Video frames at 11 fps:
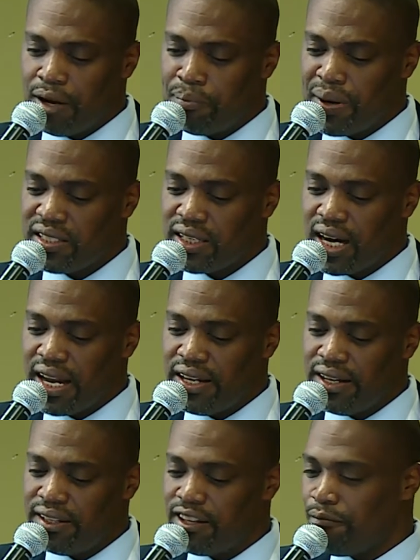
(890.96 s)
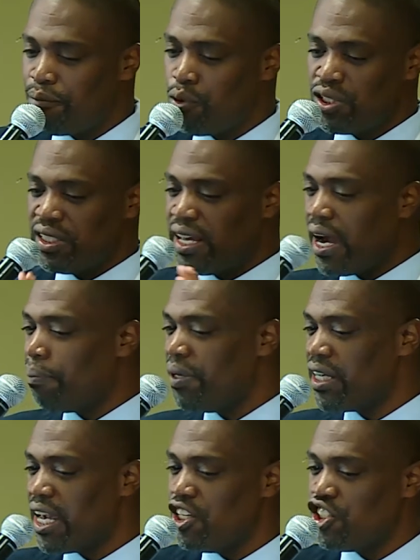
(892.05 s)
basically they've put their
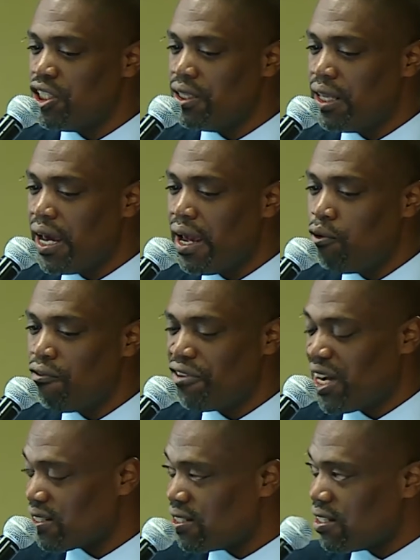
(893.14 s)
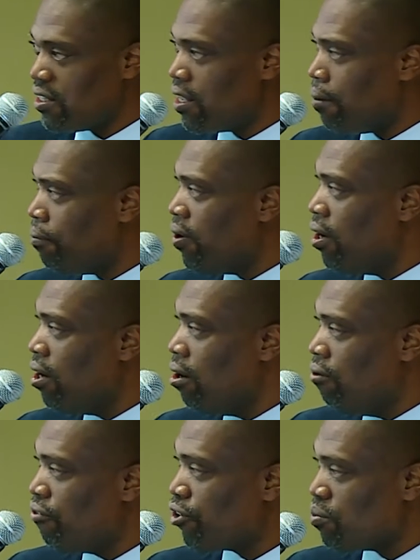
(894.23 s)
application there. We've assisted them
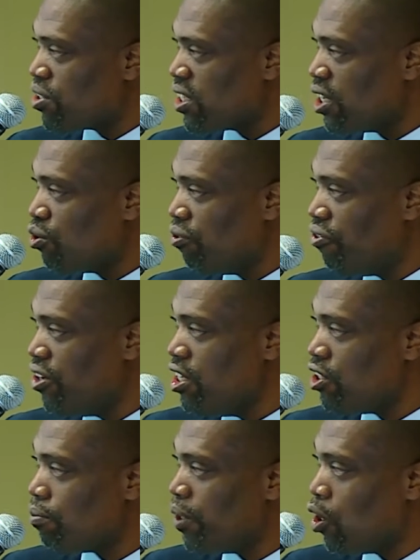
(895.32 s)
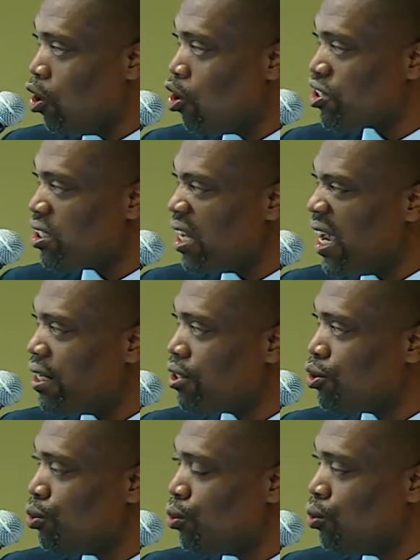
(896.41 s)
from start to finish because they had
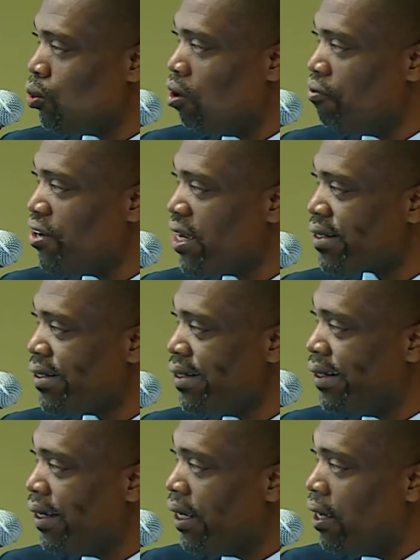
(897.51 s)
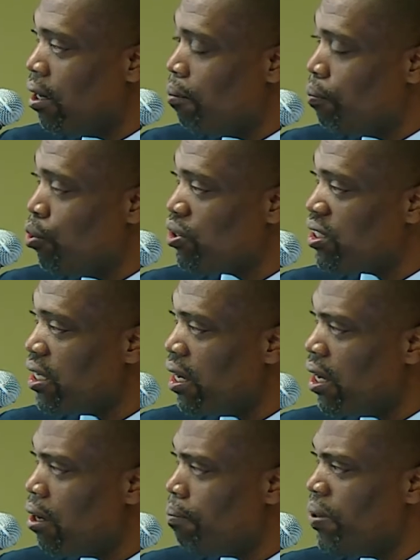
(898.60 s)
to obviously put
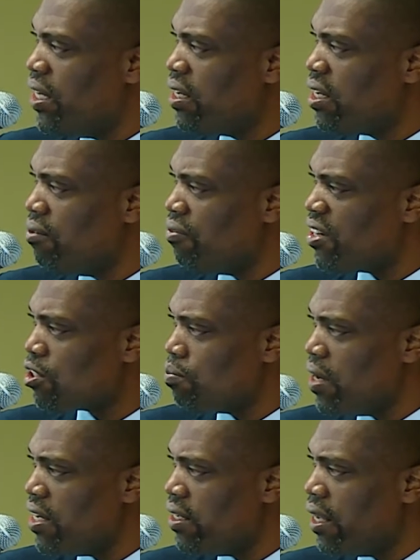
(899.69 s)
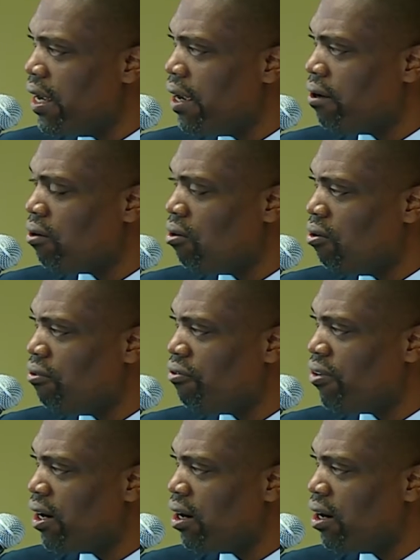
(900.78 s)
a big investment there of